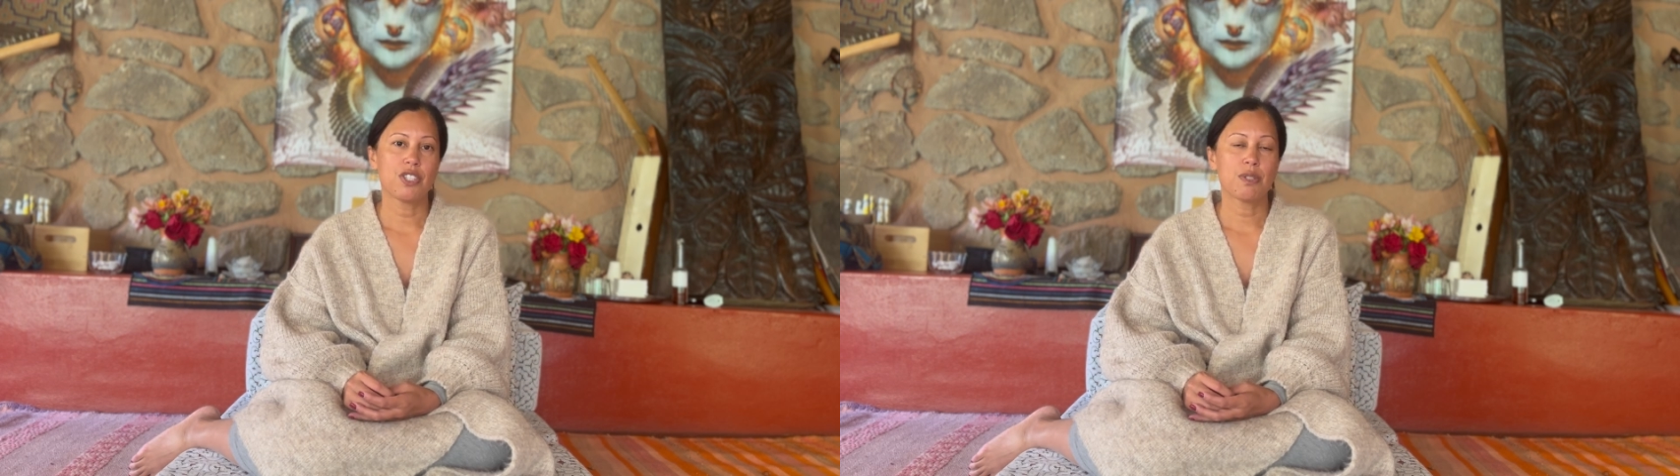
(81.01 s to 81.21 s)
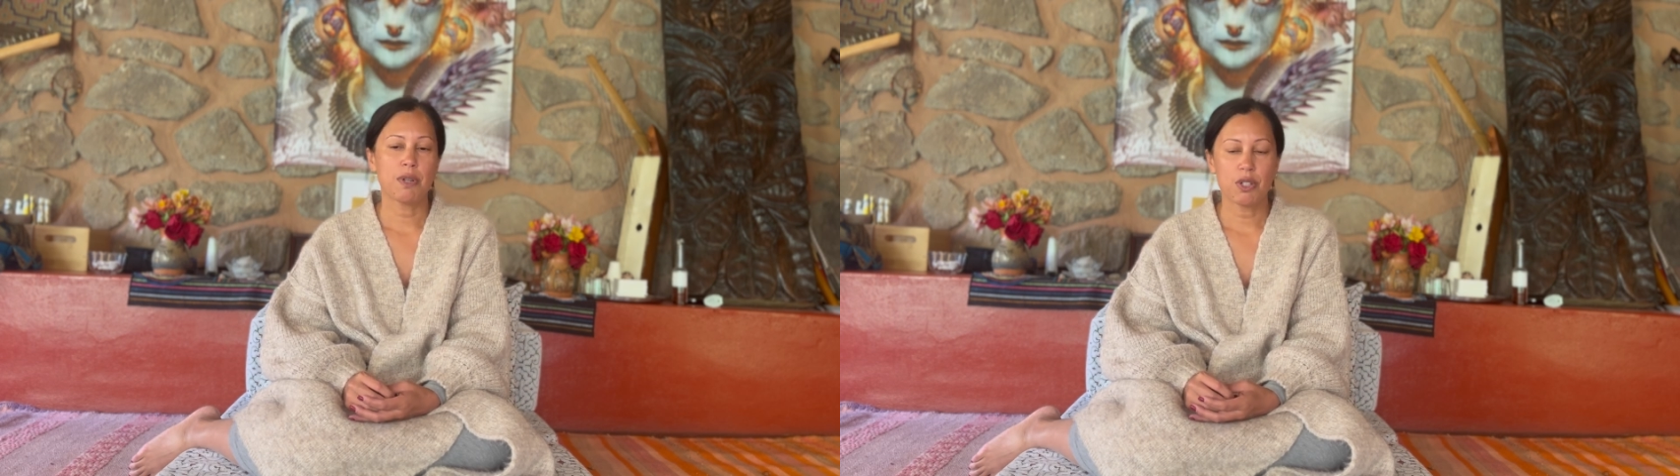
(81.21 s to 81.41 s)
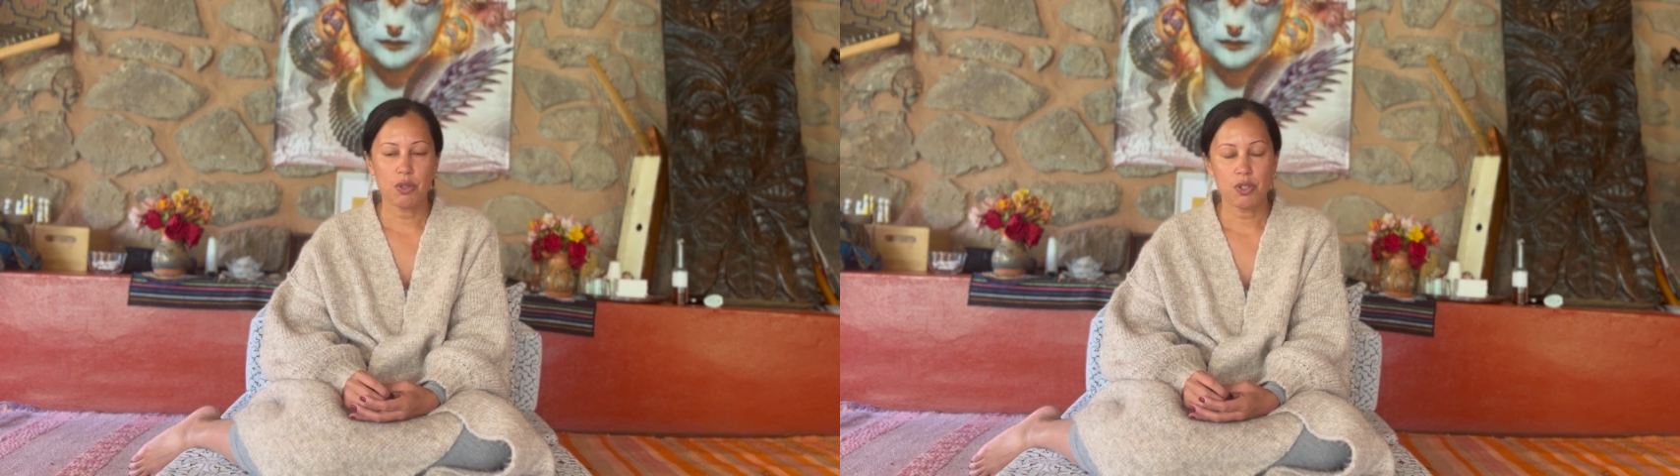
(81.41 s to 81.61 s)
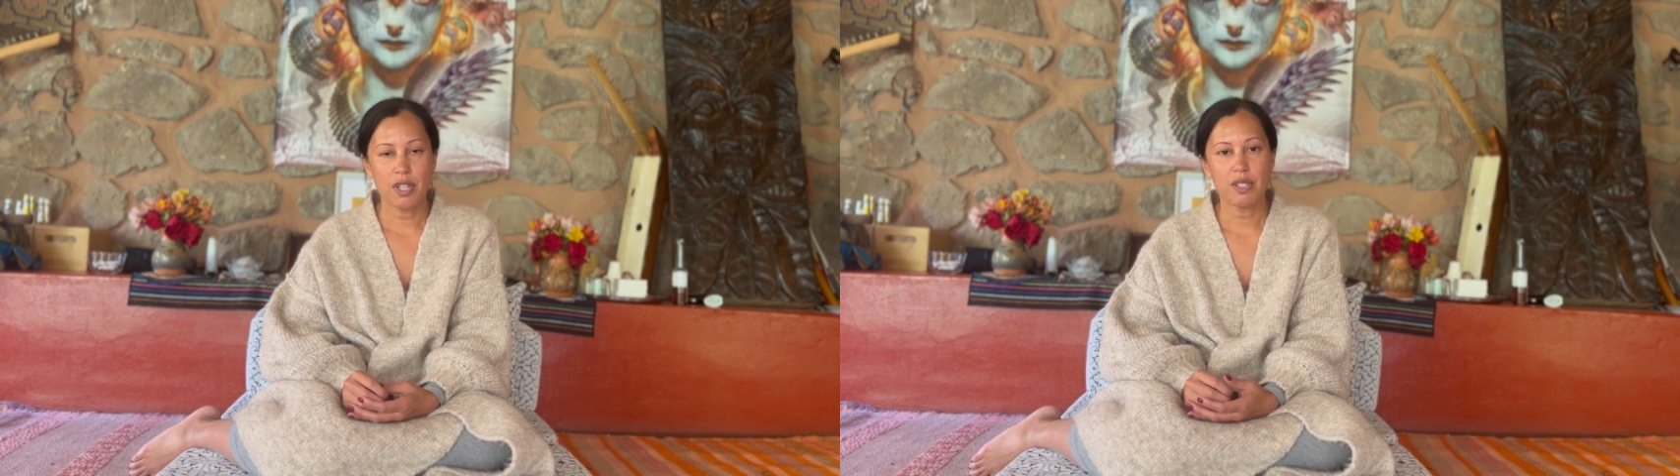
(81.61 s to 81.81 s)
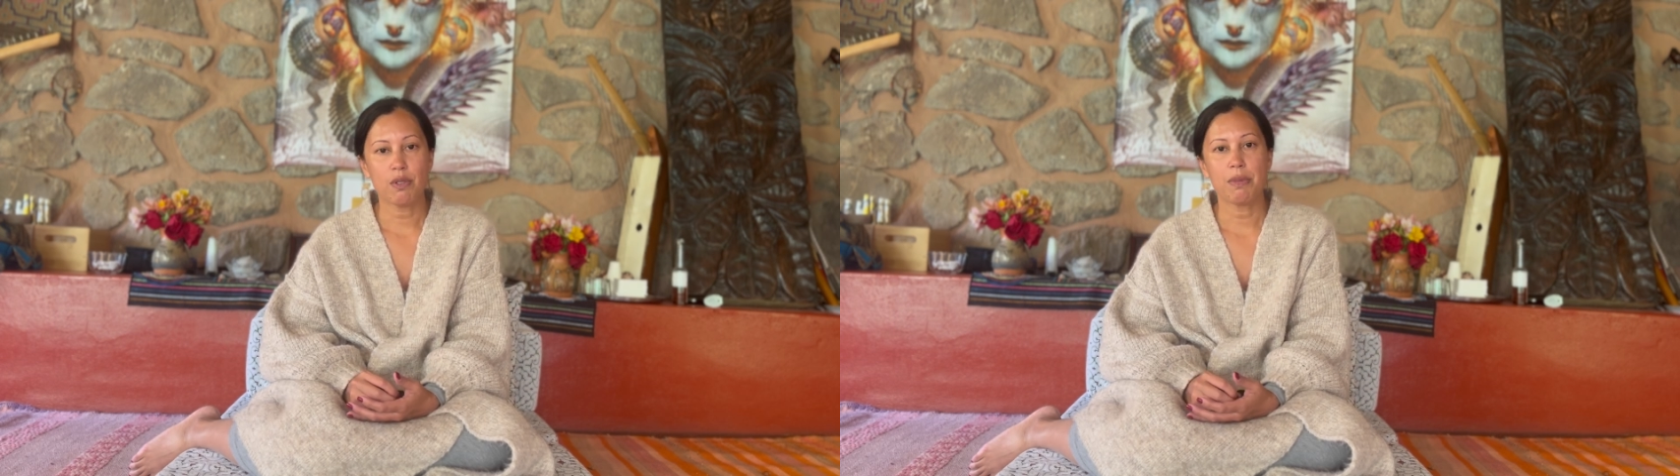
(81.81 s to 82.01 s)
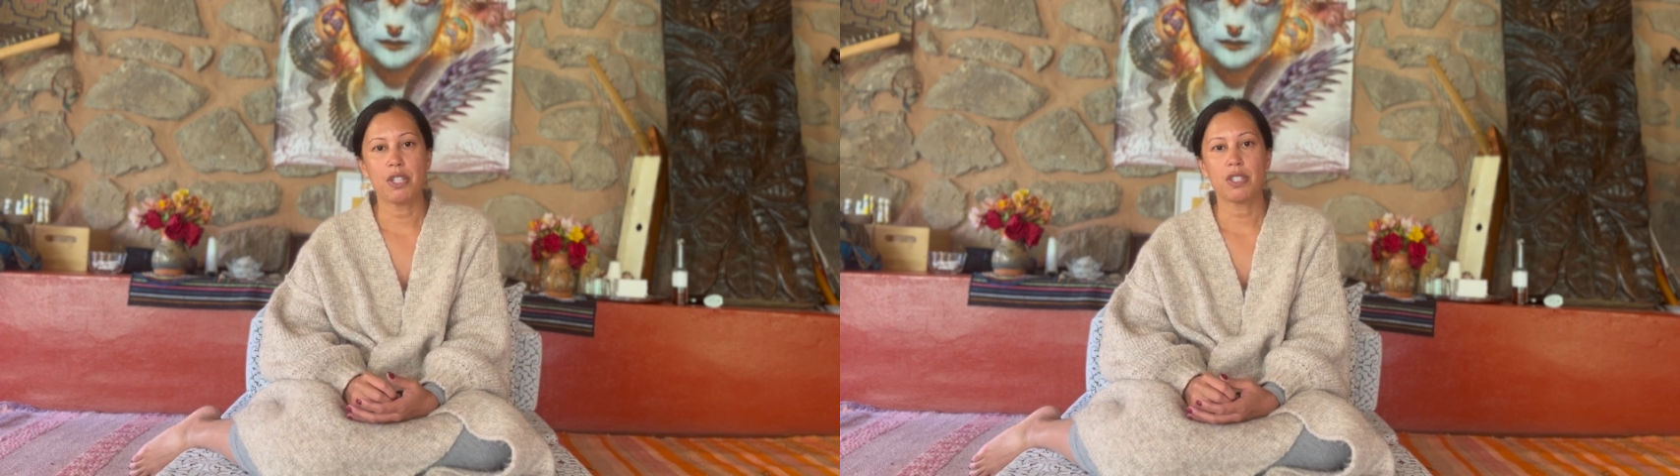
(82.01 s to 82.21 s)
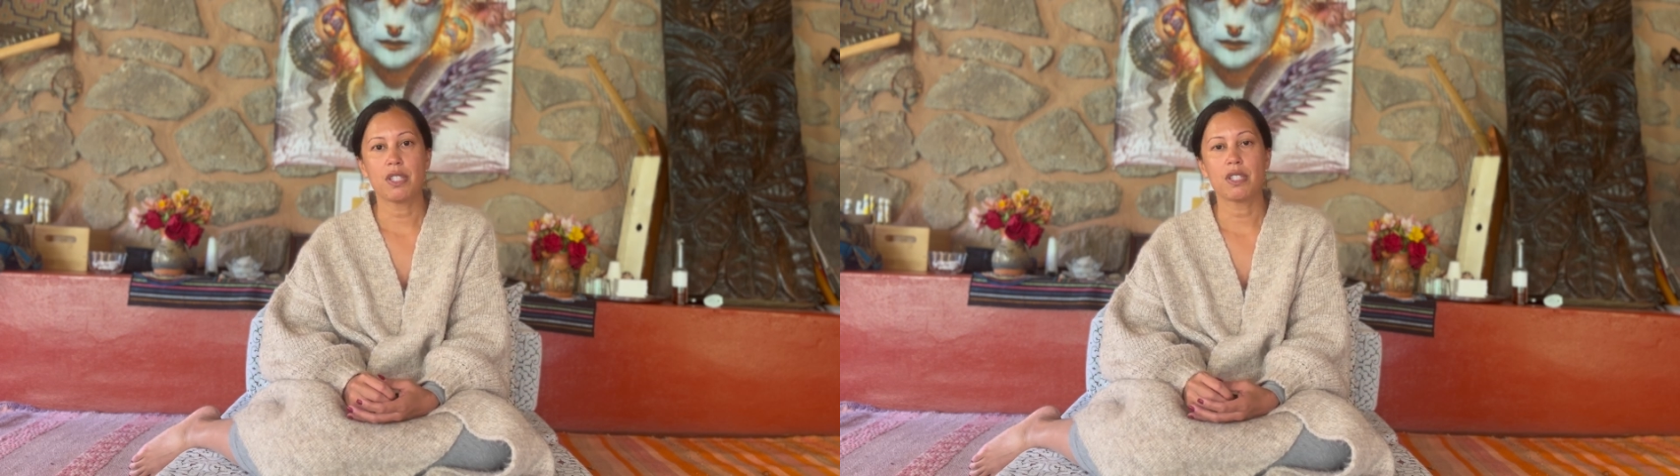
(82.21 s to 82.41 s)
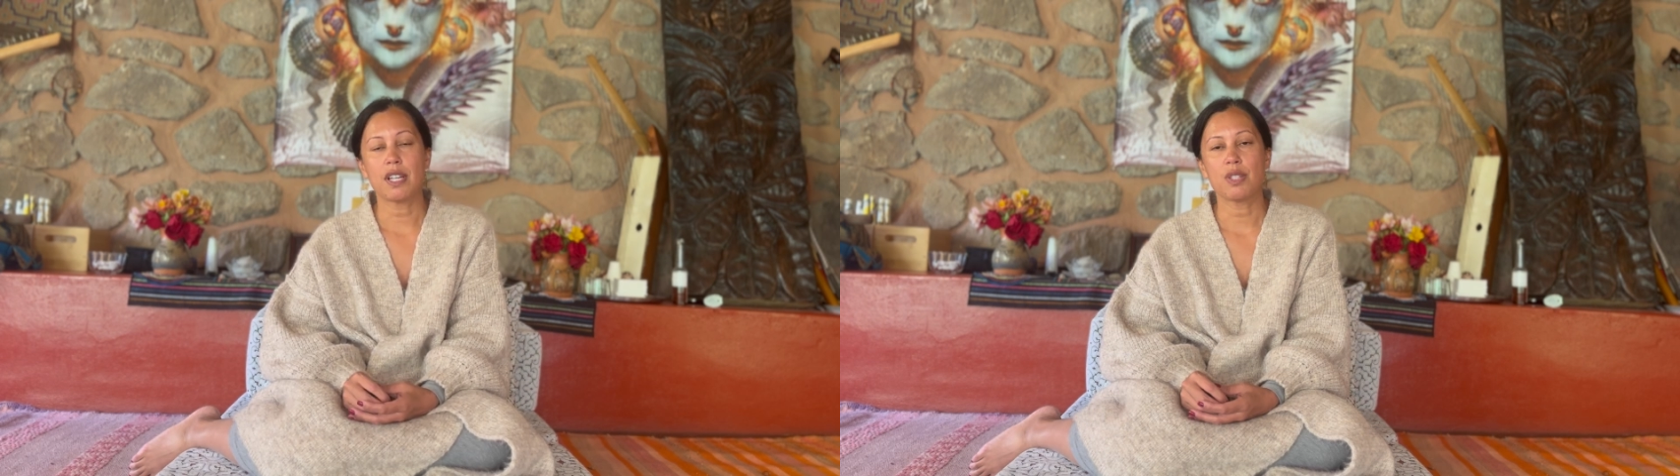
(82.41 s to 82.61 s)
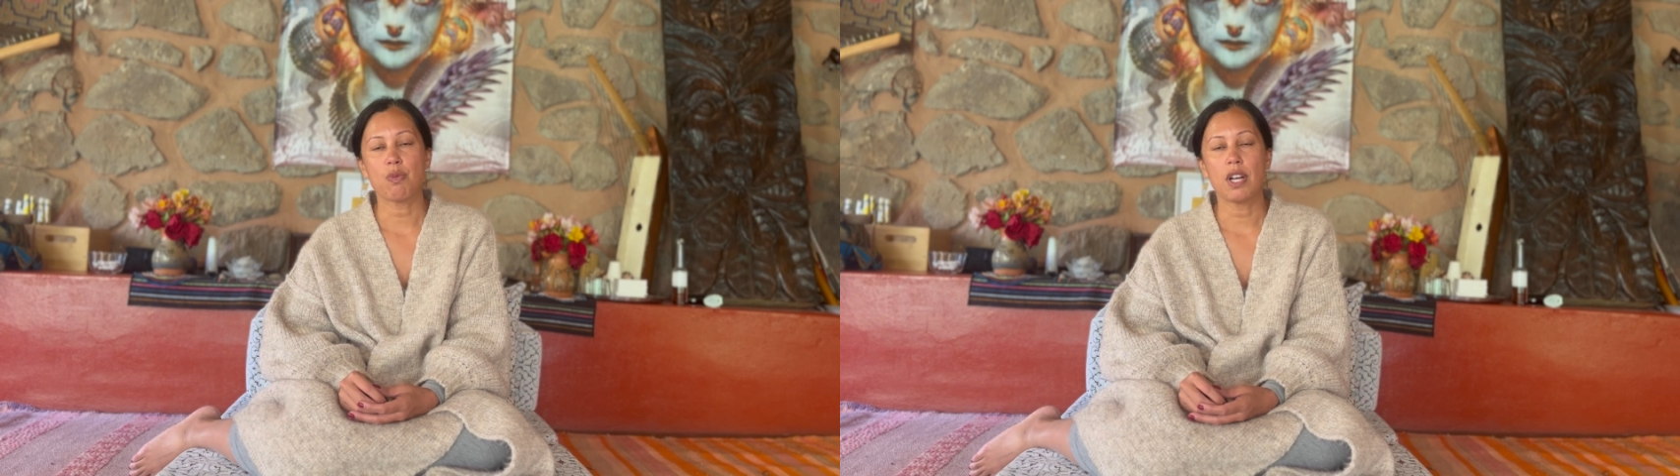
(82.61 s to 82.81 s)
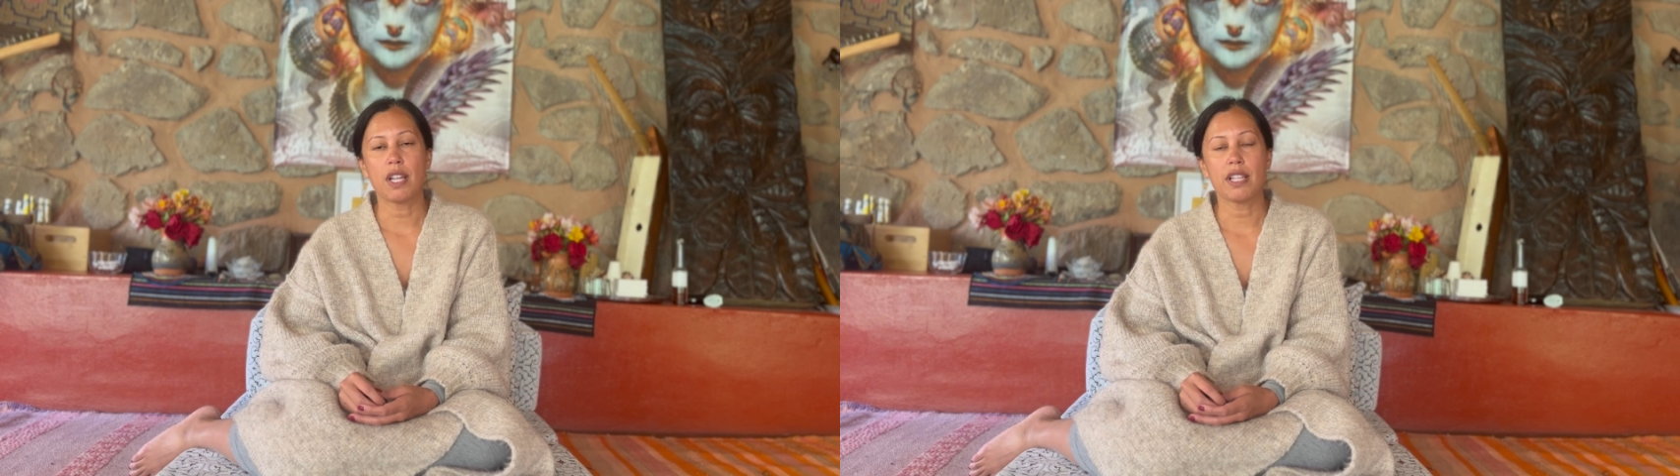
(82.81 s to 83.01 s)
spiritual transformations, as
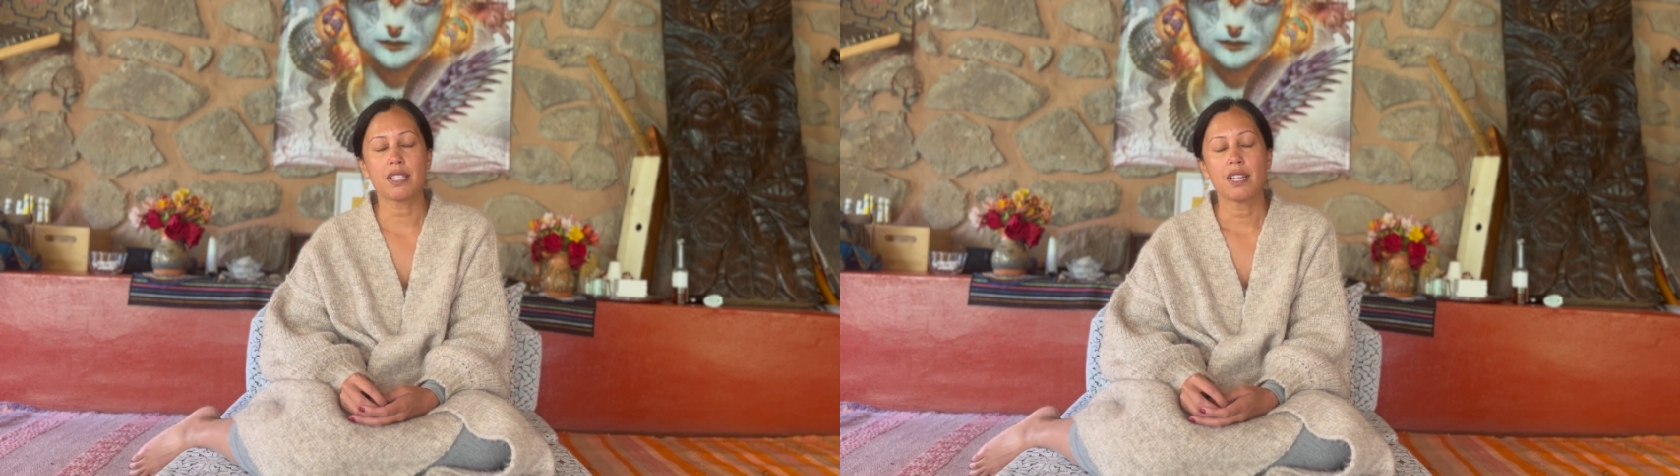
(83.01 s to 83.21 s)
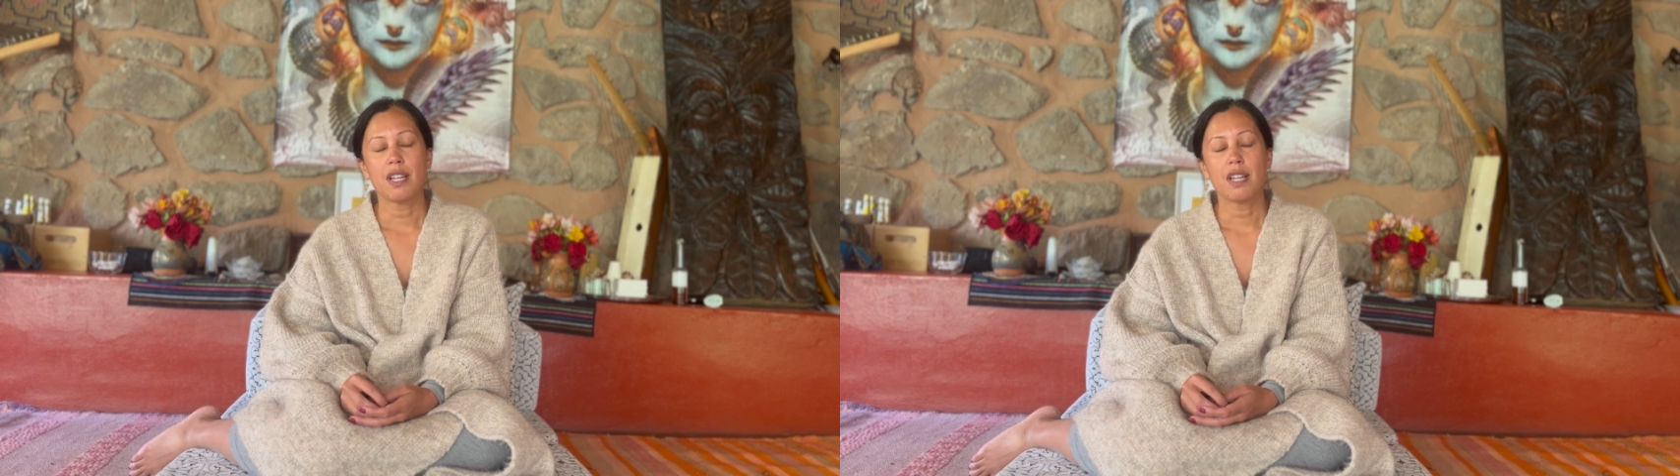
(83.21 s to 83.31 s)
well as